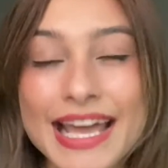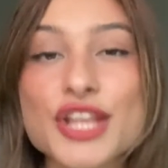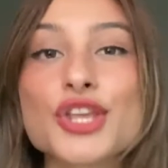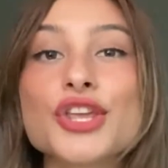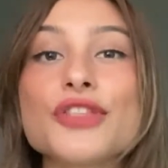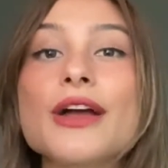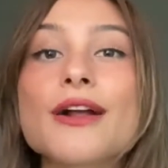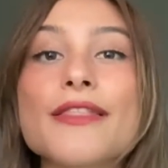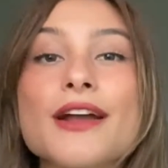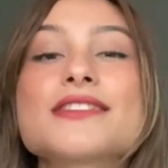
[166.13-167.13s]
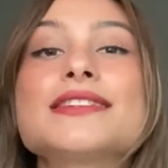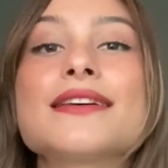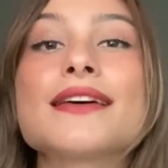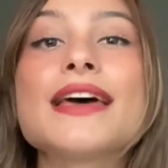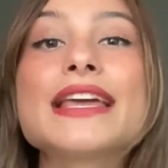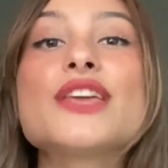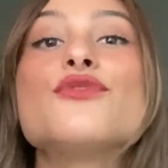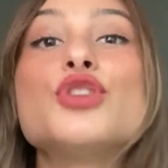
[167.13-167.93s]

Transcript: and they're there to give